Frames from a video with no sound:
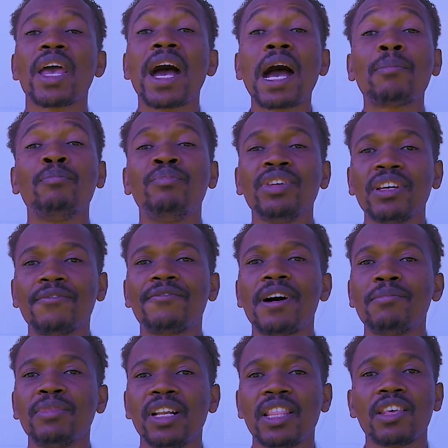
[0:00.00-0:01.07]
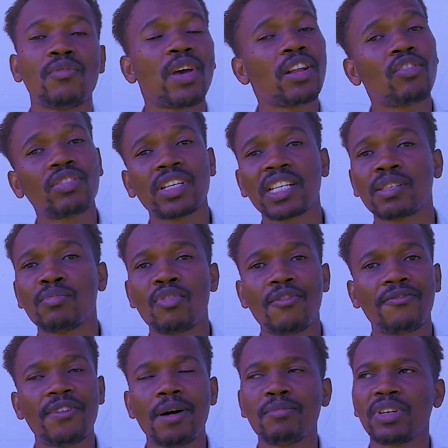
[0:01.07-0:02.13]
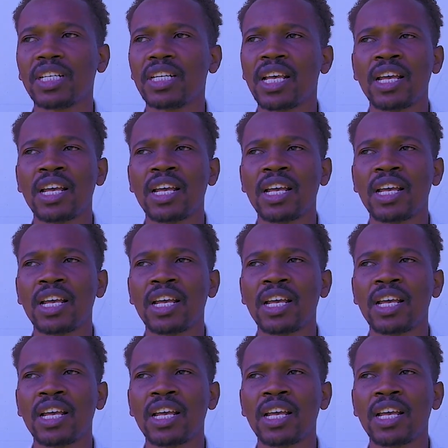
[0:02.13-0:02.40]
a big family. They were not a small family.